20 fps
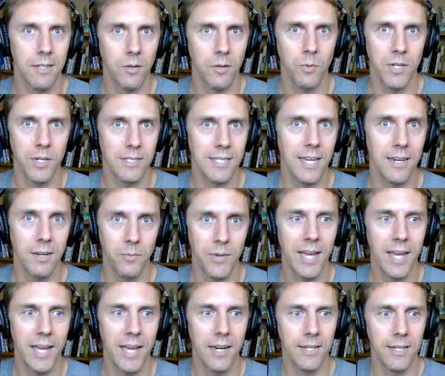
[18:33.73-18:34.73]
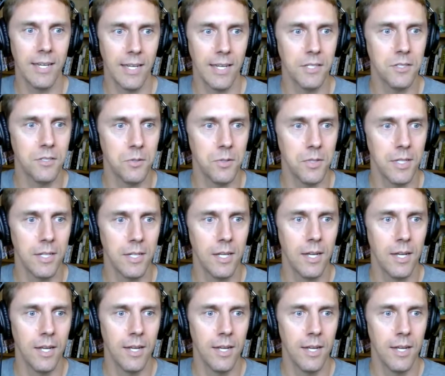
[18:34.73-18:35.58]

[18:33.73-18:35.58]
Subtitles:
Like we had to dig into it.